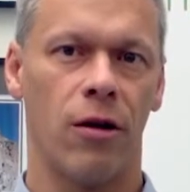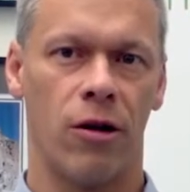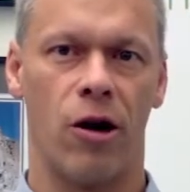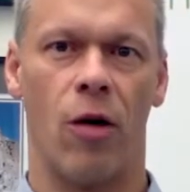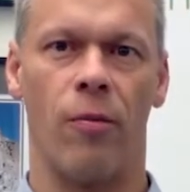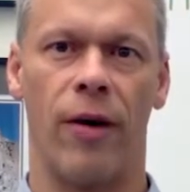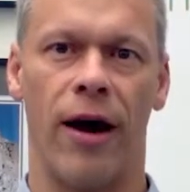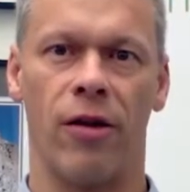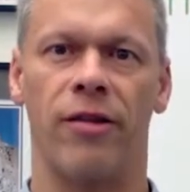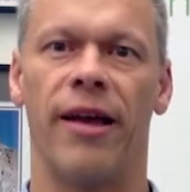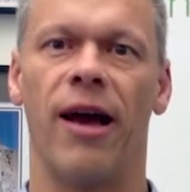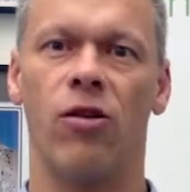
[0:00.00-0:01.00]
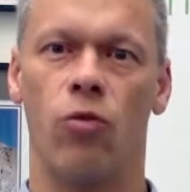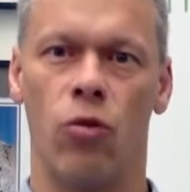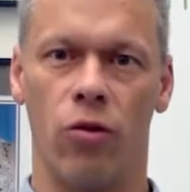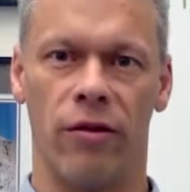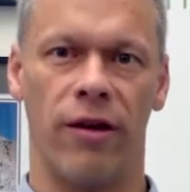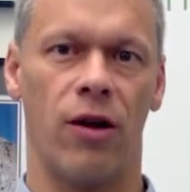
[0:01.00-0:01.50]
compound that
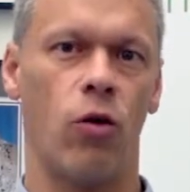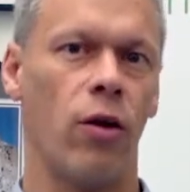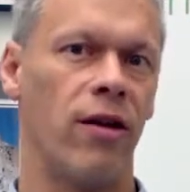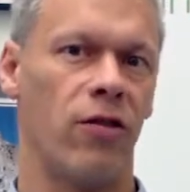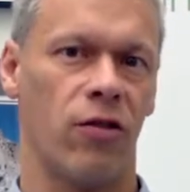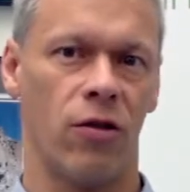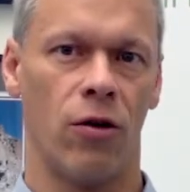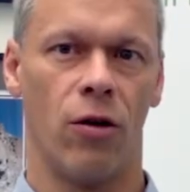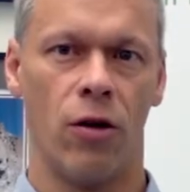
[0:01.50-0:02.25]
will decrease